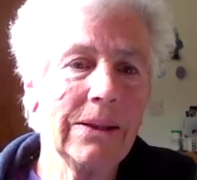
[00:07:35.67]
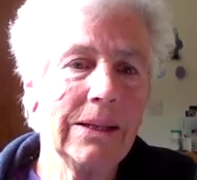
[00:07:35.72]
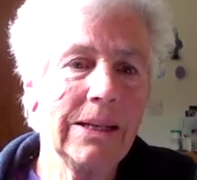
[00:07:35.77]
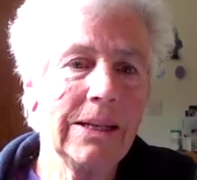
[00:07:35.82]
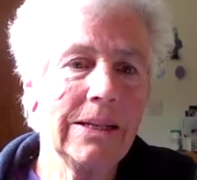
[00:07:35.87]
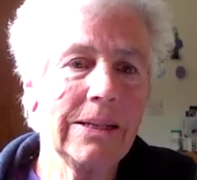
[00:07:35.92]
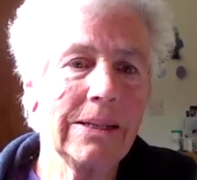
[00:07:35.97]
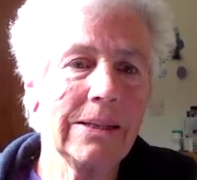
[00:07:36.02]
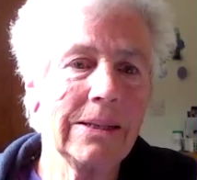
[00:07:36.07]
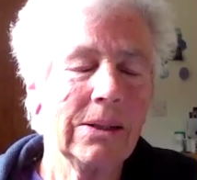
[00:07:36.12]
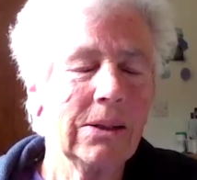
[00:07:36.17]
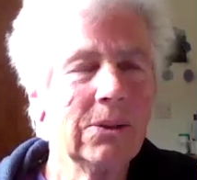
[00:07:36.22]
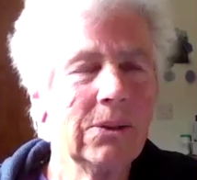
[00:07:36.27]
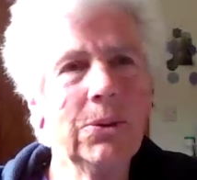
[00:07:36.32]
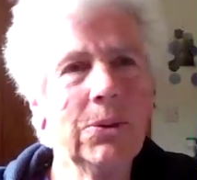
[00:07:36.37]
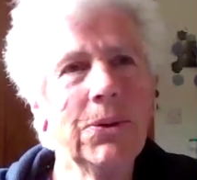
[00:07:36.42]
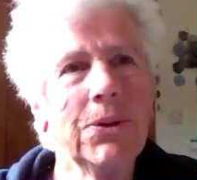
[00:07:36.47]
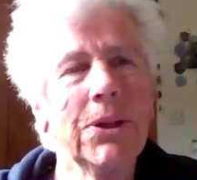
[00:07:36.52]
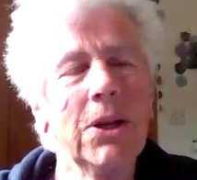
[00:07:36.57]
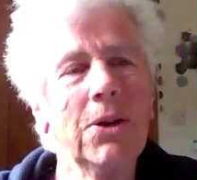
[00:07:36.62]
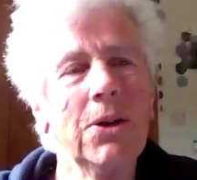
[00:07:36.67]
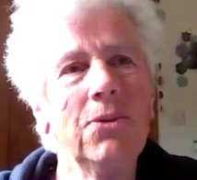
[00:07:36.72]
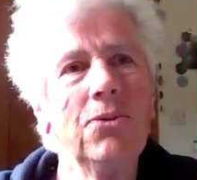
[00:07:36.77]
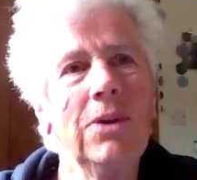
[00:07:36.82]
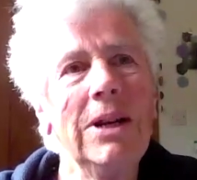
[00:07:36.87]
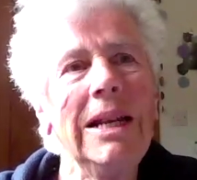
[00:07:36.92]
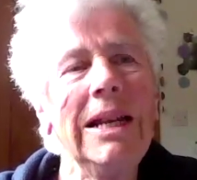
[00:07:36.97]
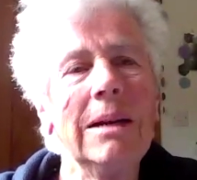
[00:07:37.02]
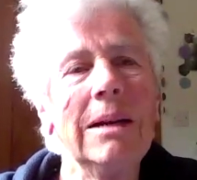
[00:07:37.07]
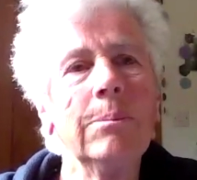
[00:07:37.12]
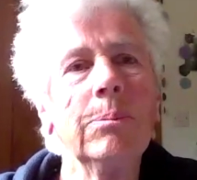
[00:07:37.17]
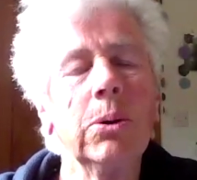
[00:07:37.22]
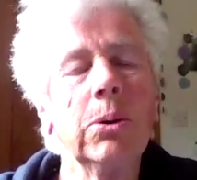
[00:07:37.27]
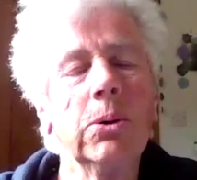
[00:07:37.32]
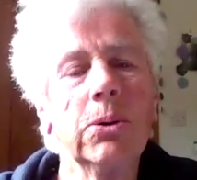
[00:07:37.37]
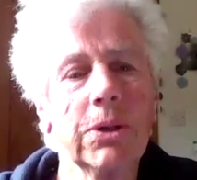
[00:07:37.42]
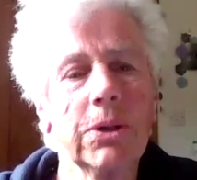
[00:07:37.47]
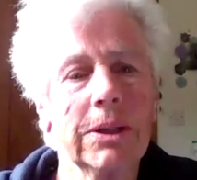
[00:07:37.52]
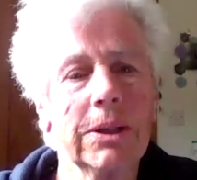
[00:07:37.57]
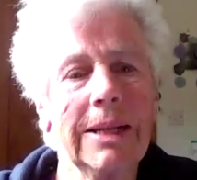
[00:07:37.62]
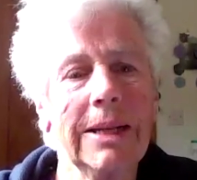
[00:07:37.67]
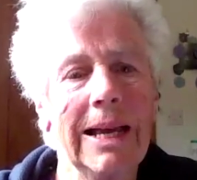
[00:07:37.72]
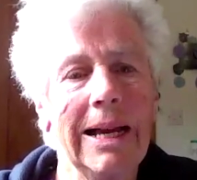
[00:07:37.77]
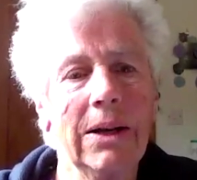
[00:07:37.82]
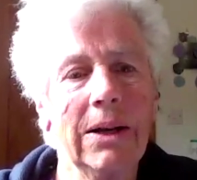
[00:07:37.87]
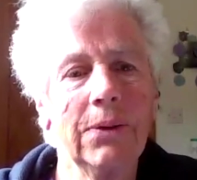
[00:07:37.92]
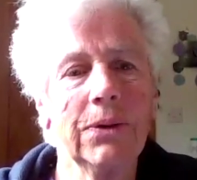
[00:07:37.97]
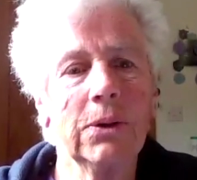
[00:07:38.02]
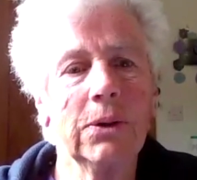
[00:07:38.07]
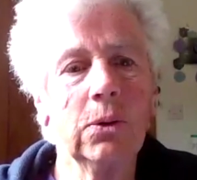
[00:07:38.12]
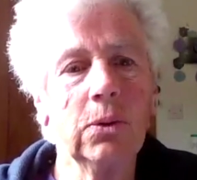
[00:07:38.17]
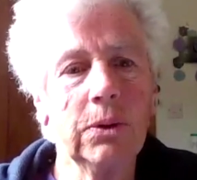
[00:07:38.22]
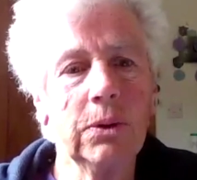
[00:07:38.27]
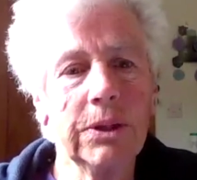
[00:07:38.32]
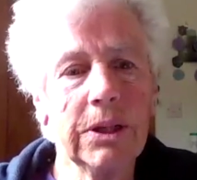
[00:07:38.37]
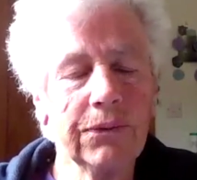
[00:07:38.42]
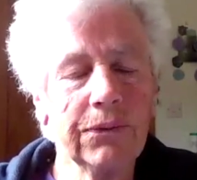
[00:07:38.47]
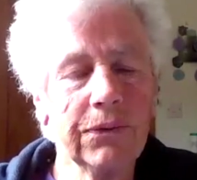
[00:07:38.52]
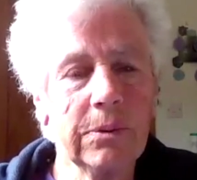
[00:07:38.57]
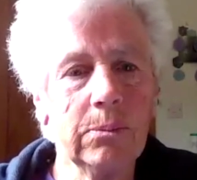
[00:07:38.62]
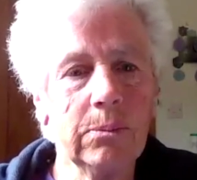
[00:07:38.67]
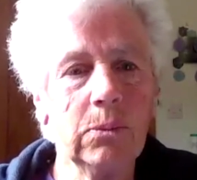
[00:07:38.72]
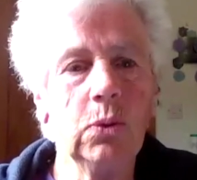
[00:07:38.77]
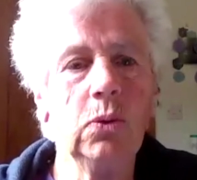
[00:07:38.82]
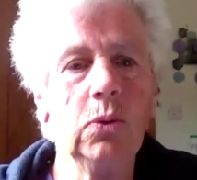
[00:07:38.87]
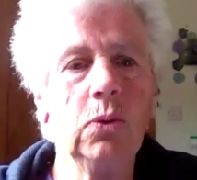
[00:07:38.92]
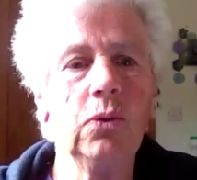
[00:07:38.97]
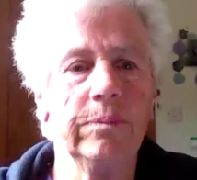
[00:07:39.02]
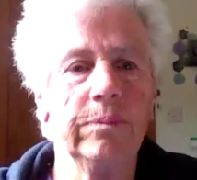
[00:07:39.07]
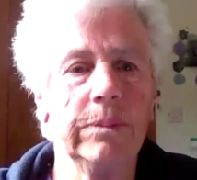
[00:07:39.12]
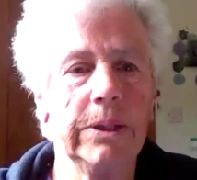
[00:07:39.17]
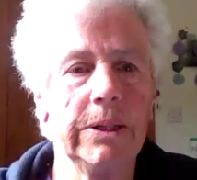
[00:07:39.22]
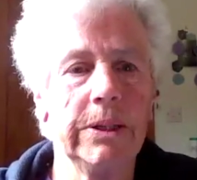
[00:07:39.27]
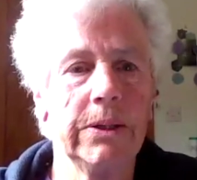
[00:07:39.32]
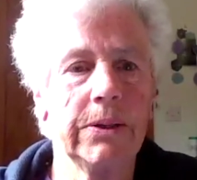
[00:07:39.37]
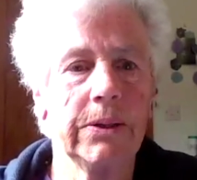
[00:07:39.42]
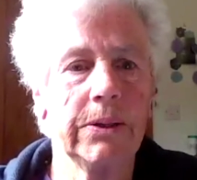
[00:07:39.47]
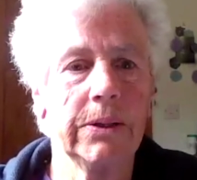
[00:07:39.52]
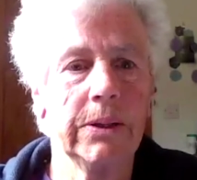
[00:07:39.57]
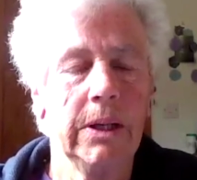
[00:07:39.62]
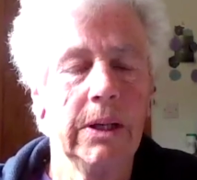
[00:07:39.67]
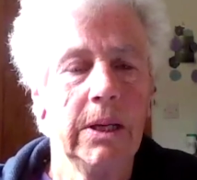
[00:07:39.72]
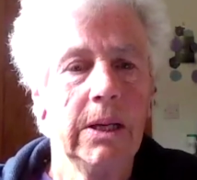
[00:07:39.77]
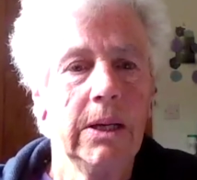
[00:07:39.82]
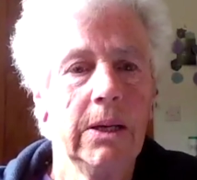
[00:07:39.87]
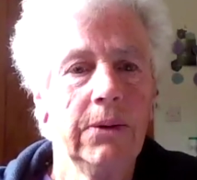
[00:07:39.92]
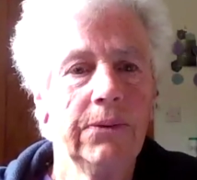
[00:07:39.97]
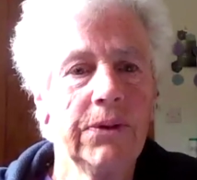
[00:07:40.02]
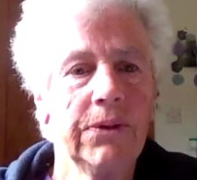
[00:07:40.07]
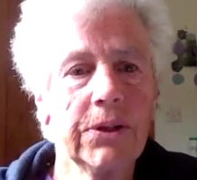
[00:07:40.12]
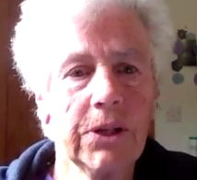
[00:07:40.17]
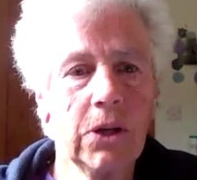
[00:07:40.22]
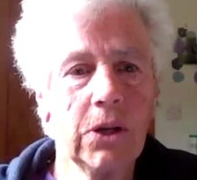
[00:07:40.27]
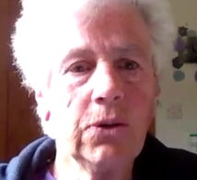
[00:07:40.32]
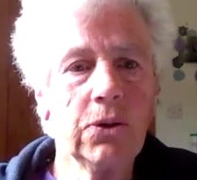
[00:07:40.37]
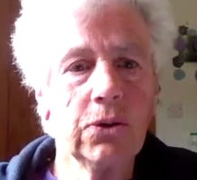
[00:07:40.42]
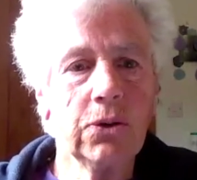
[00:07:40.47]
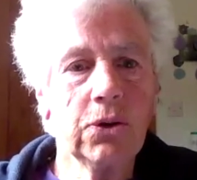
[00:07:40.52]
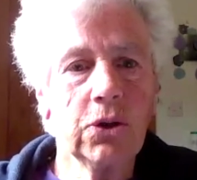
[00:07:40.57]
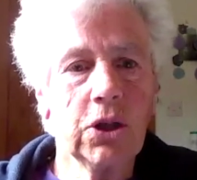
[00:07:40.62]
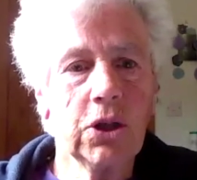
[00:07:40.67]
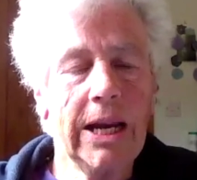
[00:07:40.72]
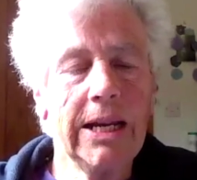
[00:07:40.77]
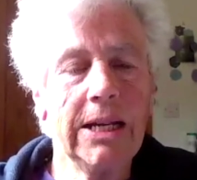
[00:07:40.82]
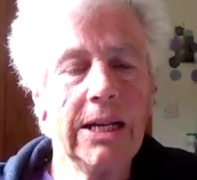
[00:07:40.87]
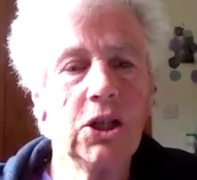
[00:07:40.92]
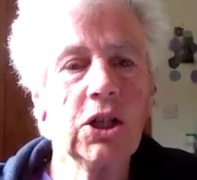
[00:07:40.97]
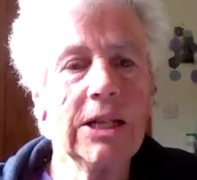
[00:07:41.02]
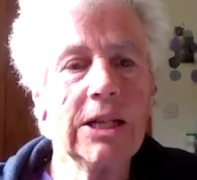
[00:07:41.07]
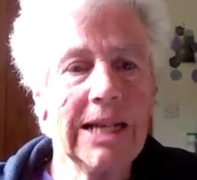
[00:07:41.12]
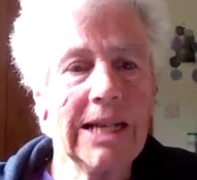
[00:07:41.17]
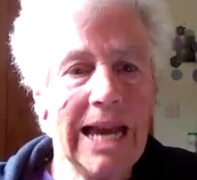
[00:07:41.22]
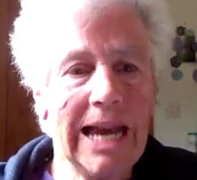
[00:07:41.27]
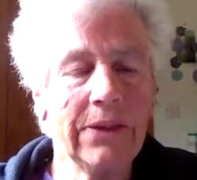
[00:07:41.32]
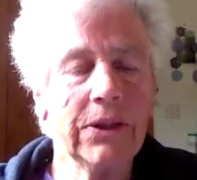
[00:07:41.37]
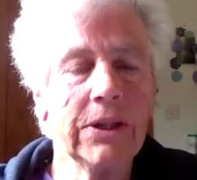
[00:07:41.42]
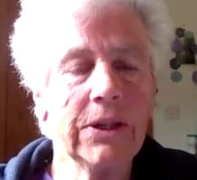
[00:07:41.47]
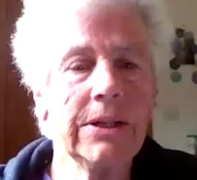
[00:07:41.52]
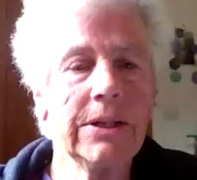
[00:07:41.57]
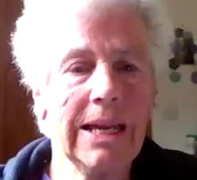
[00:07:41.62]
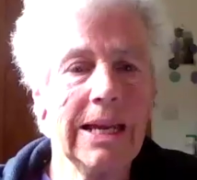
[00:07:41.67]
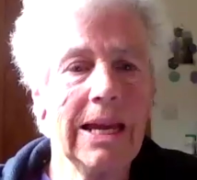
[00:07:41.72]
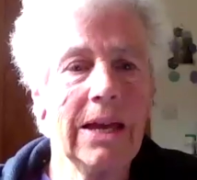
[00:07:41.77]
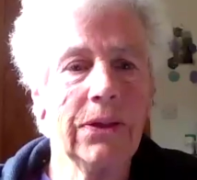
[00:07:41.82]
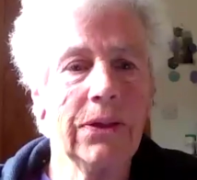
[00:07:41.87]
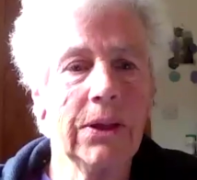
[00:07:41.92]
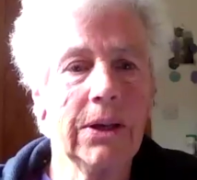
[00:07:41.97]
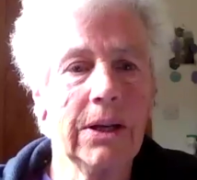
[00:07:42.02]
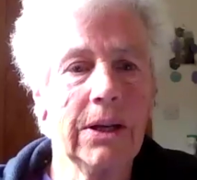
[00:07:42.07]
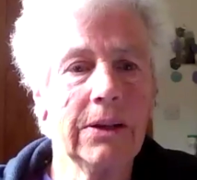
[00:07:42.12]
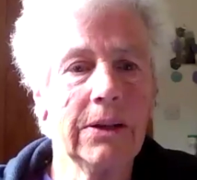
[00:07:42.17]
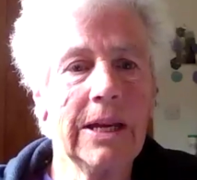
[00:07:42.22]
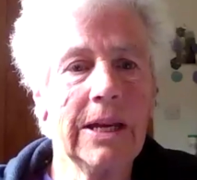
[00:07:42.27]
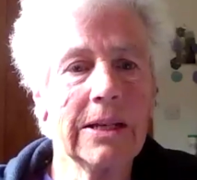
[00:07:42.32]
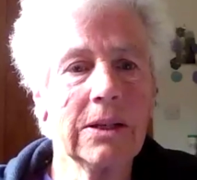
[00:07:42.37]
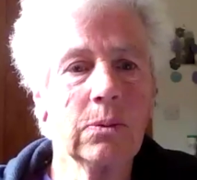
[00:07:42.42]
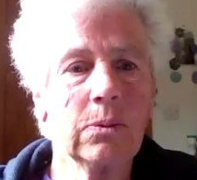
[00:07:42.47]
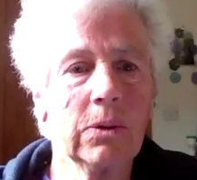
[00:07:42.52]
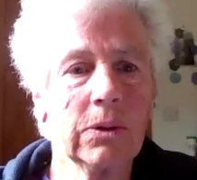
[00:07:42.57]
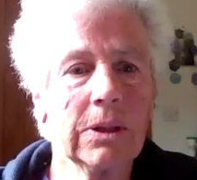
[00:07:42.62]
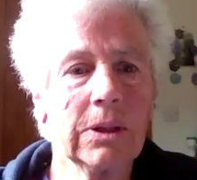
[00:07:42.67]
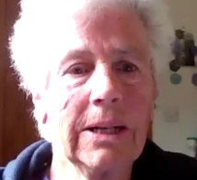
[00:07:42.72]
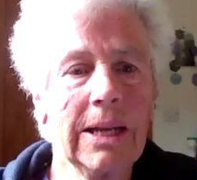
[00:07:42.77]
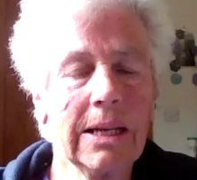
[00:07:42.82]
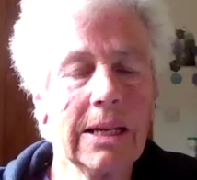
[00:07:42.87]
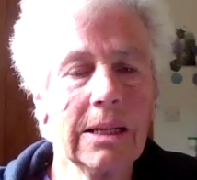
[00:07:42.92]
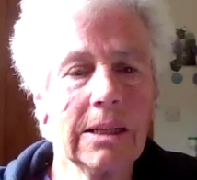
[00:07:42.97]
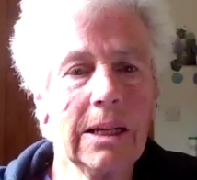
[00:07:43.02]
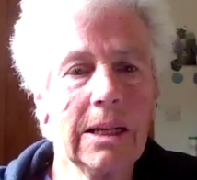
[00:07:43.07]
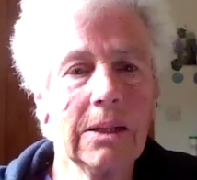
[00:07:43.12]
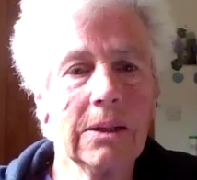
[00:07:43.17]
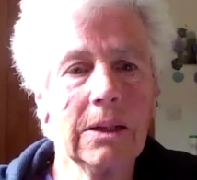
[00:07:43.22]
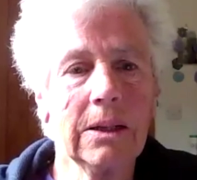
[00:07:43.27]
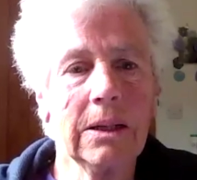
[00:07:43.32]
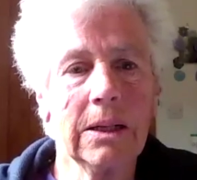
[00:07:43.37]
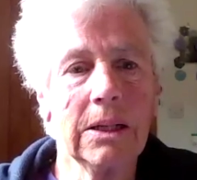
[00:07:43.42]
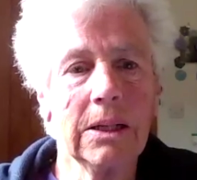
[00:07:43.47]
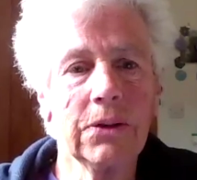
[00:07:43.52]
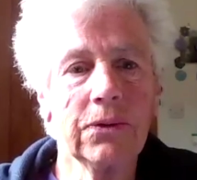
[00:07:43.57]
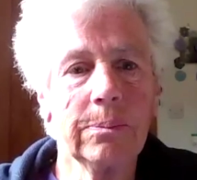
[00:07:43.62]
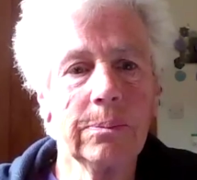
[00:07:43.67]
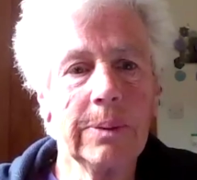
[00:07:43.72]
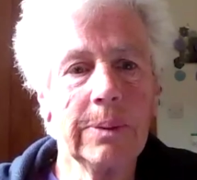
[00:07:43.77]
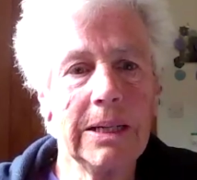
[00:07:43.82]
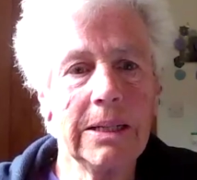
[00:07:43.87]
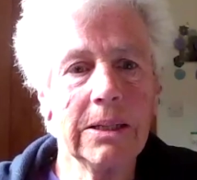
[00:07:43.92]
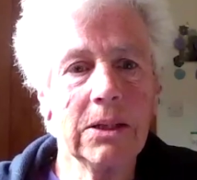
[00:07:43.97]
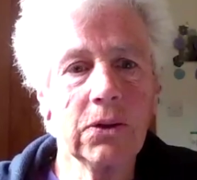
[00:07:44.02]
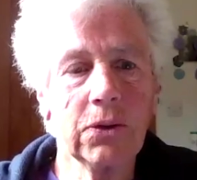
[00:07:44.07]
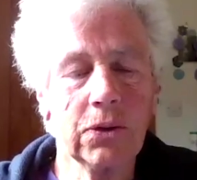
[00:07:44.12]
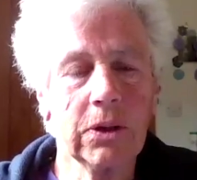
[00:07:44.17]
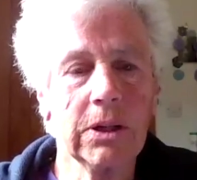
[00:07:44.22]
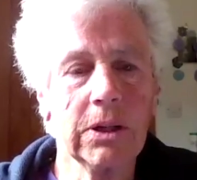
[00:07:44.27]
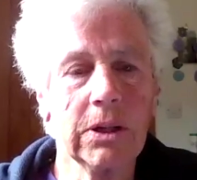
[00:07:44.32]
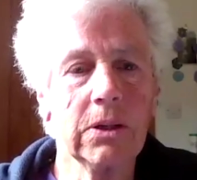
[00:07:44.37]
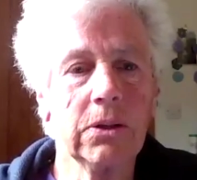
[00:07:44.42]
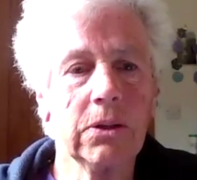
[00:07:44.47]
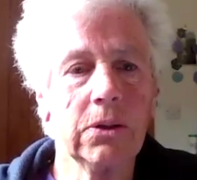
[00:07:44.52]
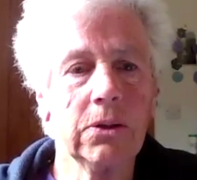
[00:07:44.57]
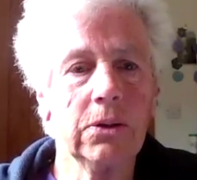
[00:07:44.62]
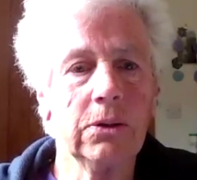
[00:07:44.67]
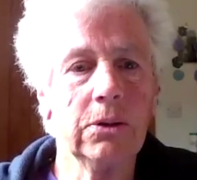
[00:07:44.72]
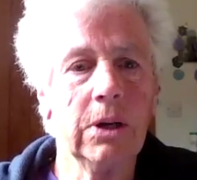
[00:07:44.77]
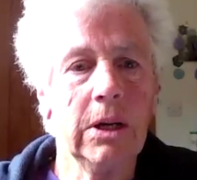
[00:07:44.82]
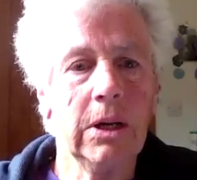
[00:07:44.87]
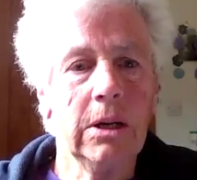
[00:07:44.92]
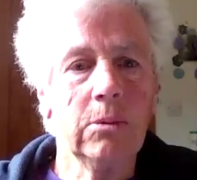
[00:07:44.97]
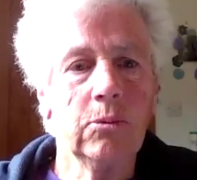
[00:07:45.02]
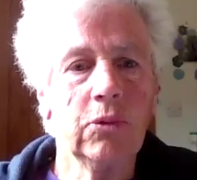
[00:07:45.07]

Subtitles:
It's also really important now that all the different movements for social change gather together, and that's what the Lakenheath Alliance for Peace is trying to do,